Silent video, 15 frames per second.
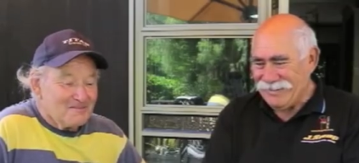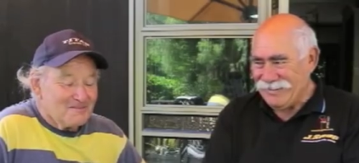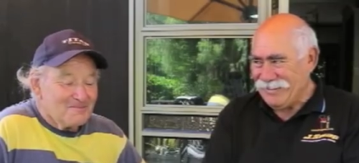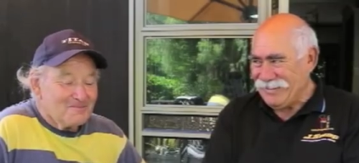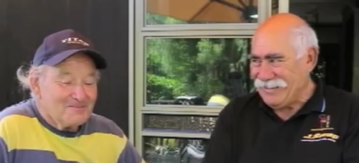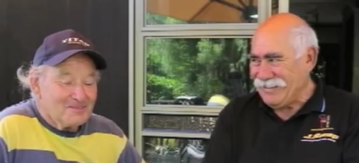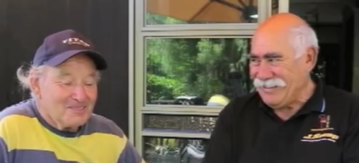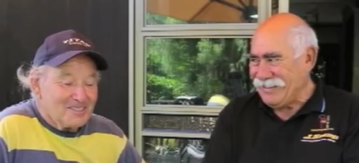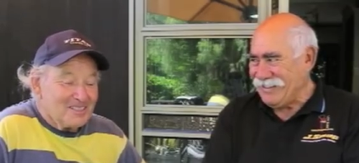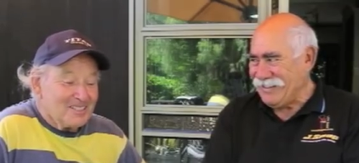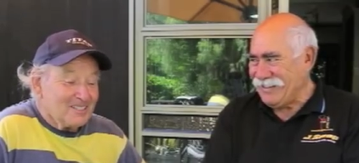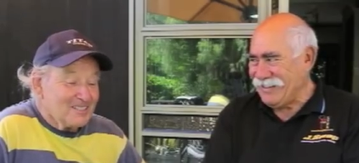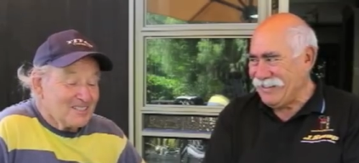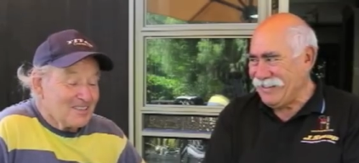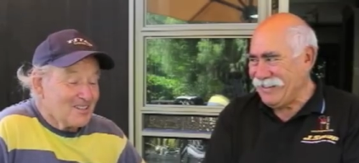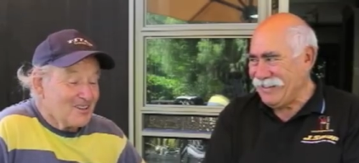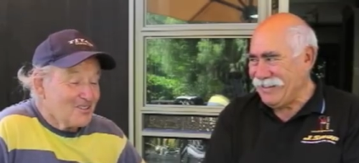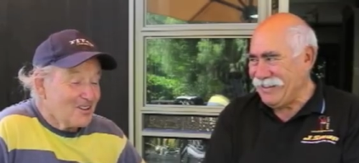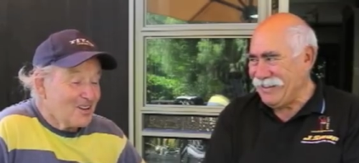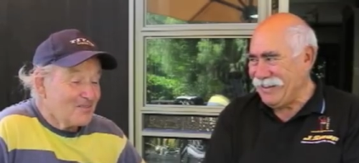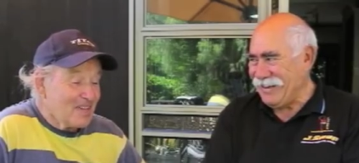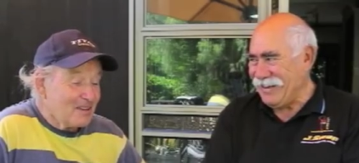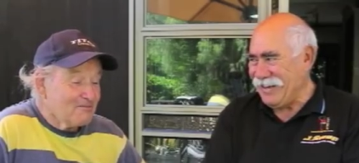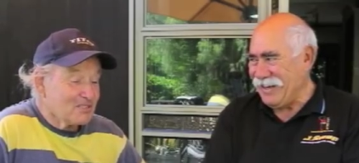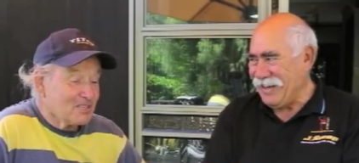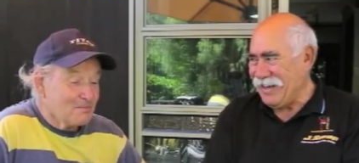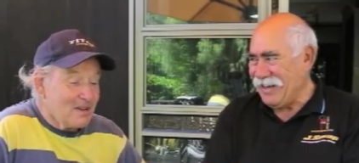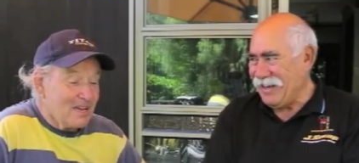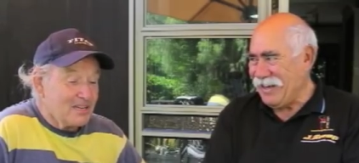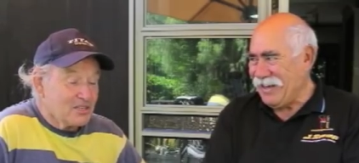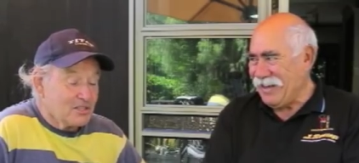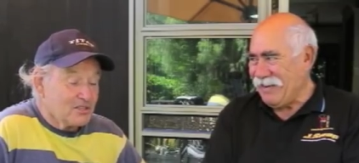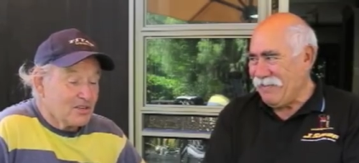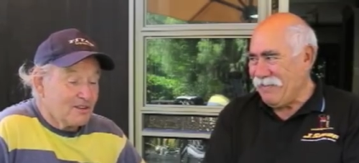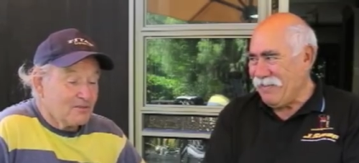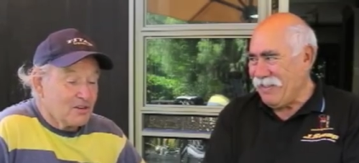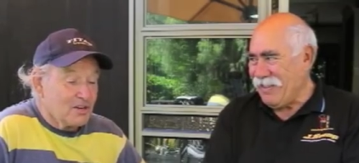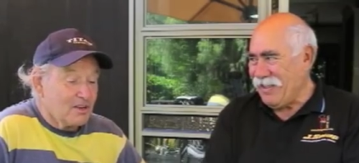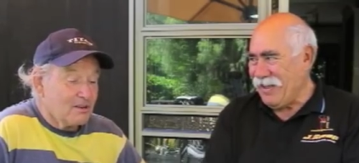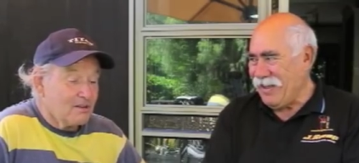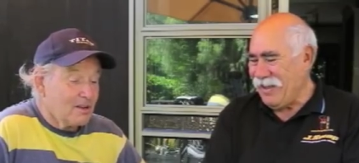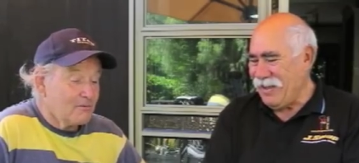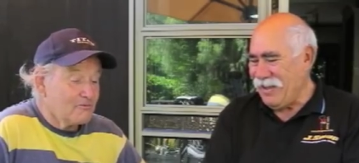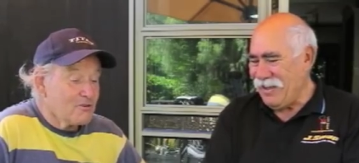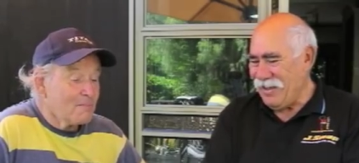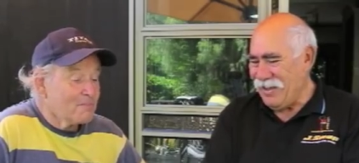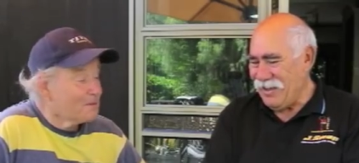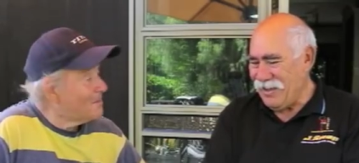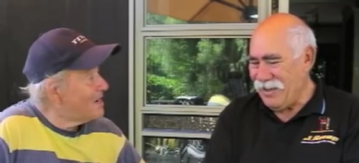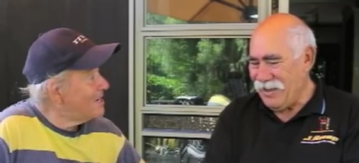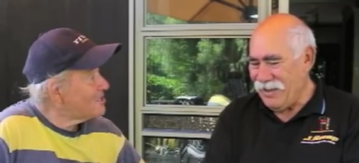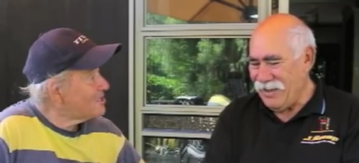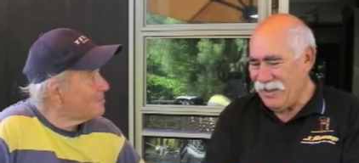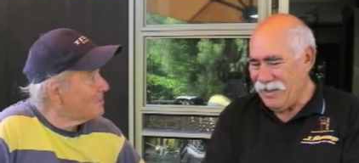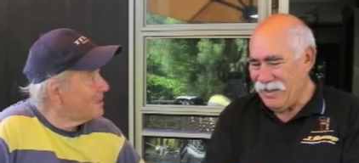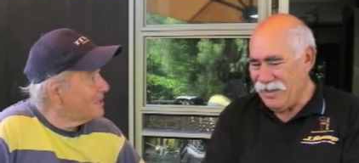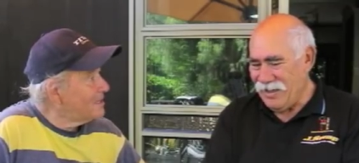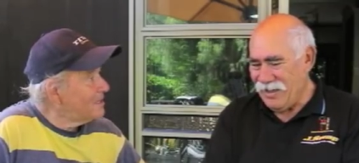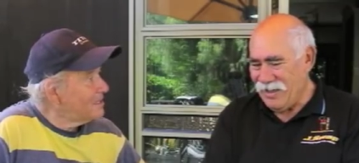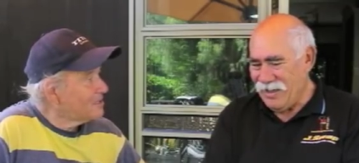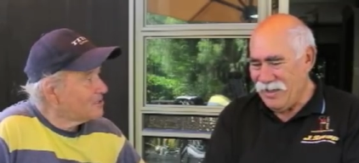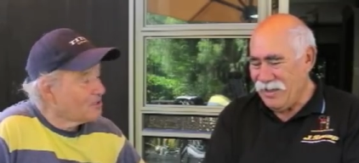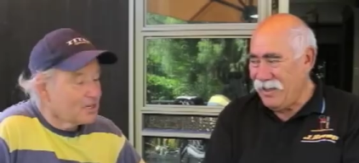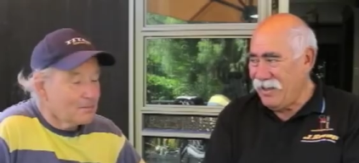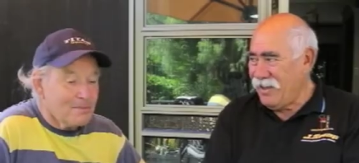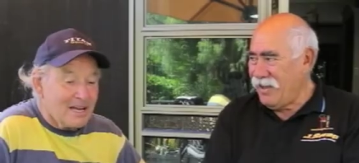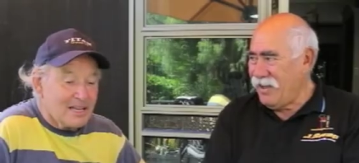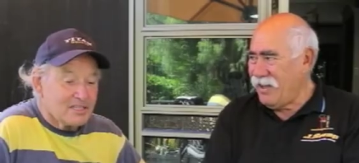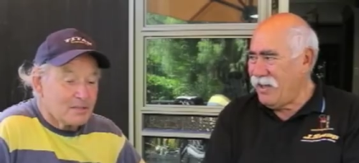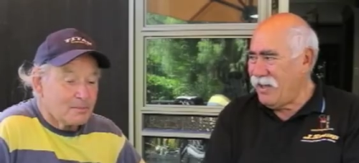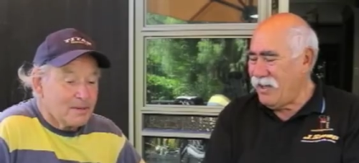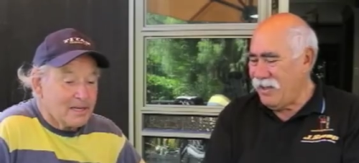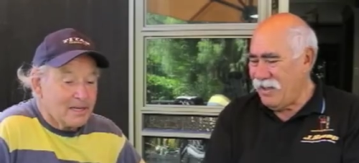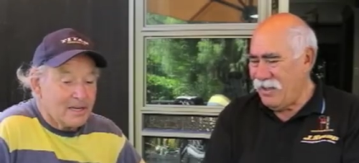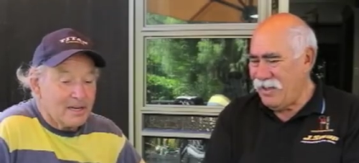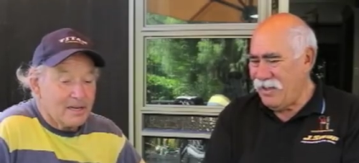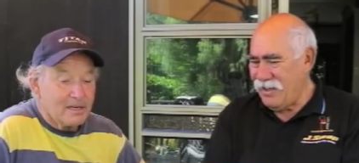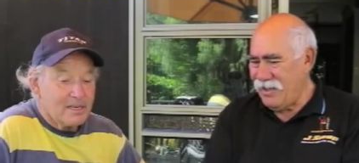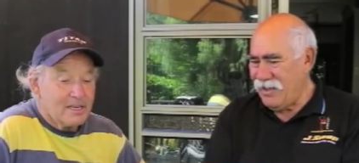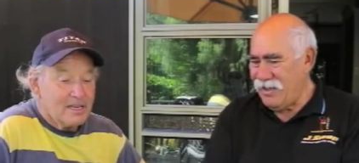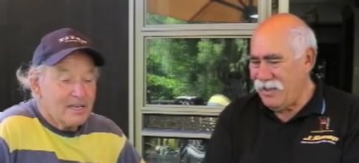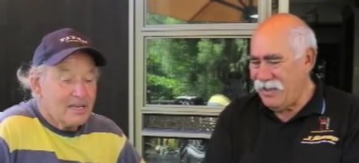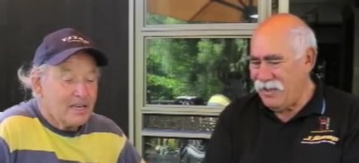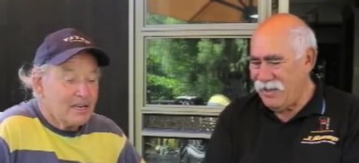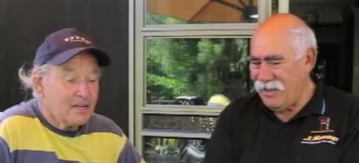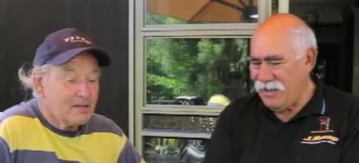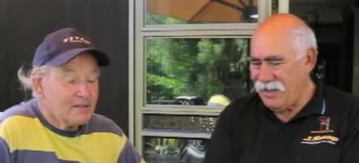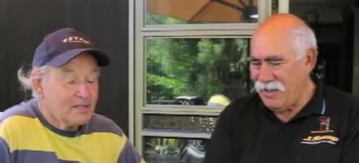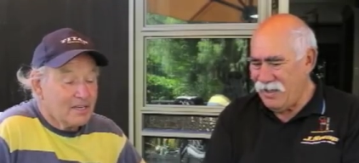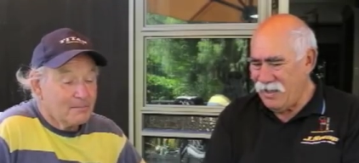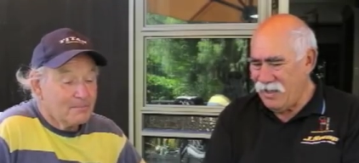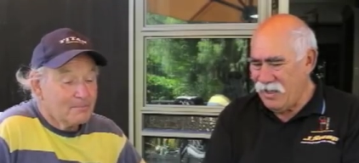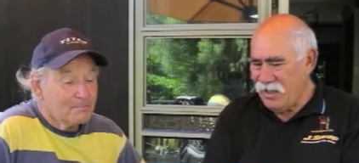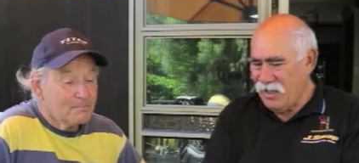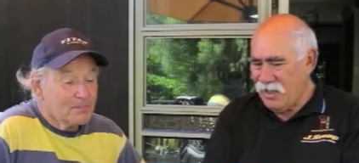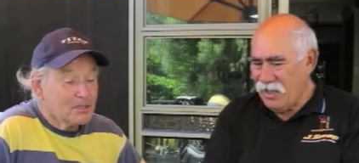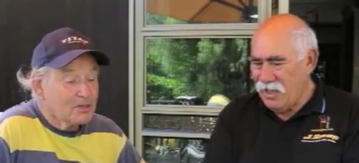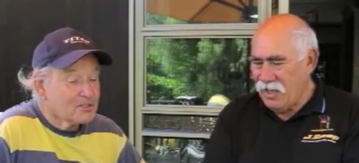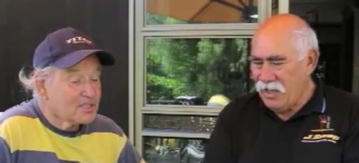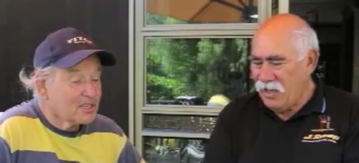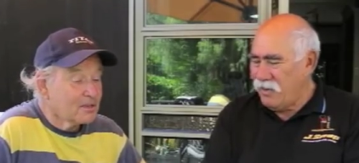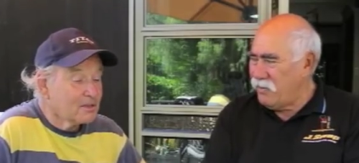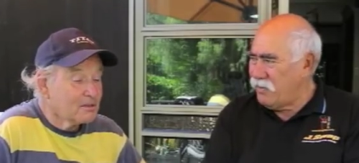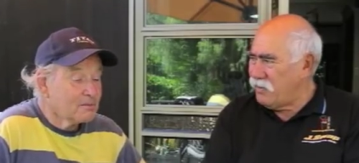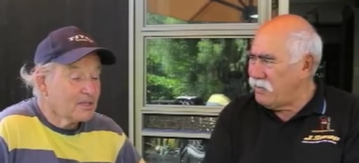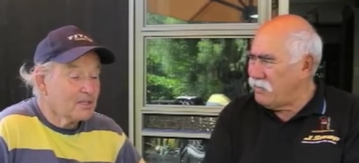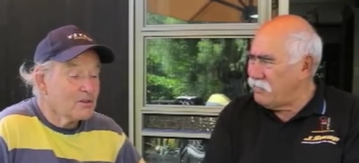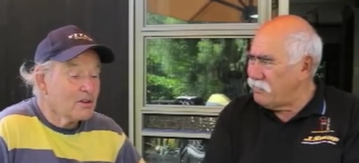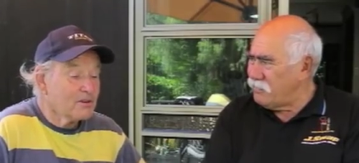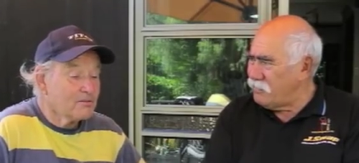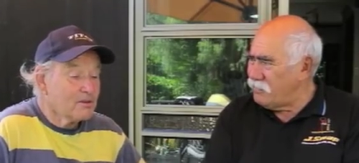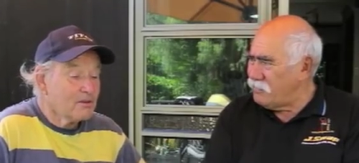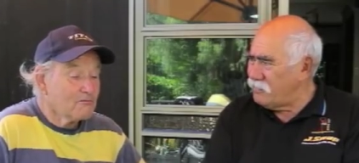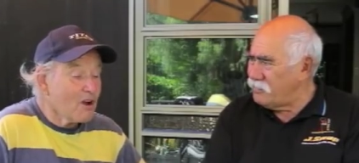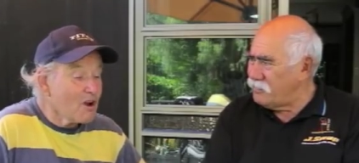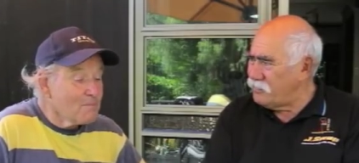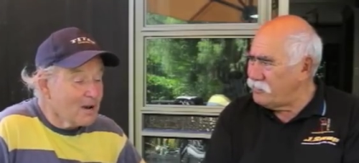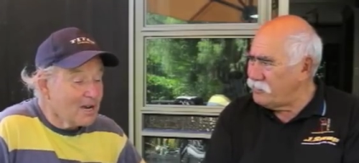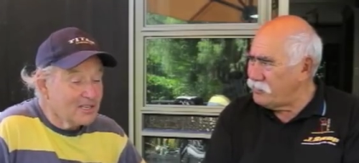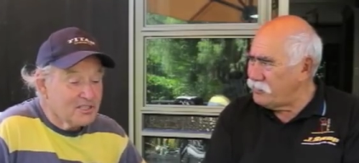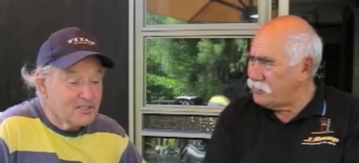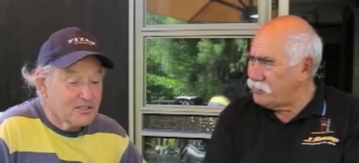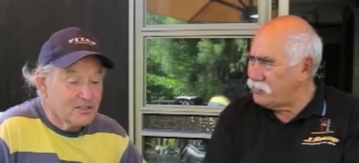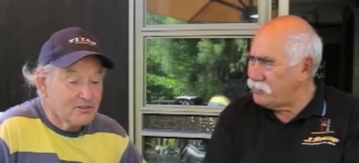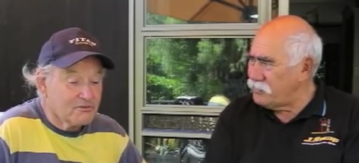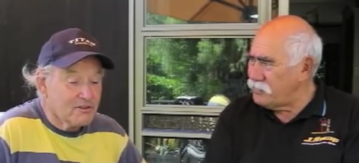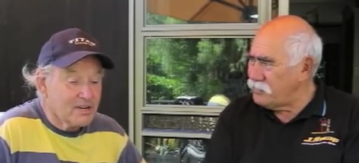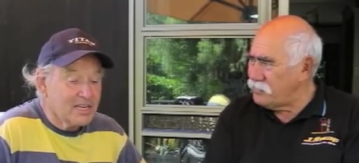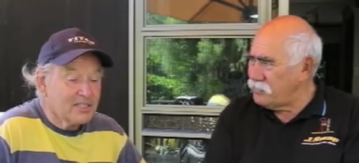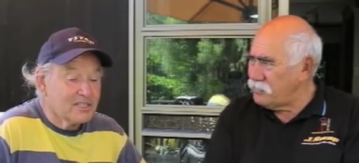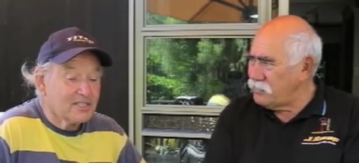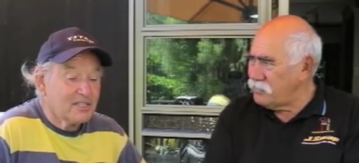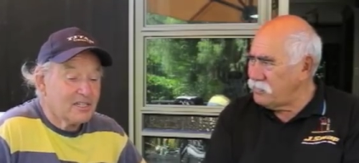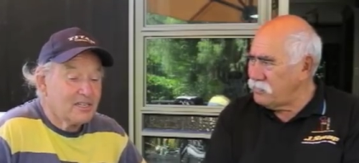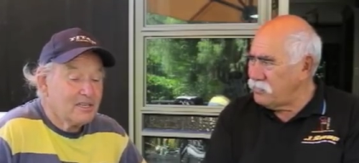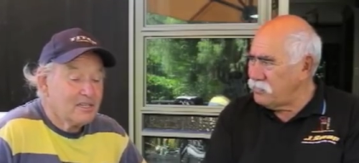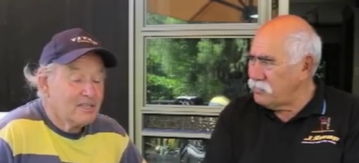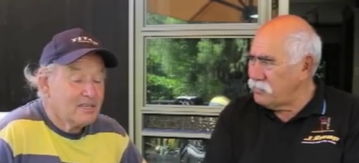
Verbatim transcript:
Speaker 1: um, yeah so uh, that was a major because I've got to uh, drop the master pin it's got a master pin in it and um, because they're they're not robust the tracks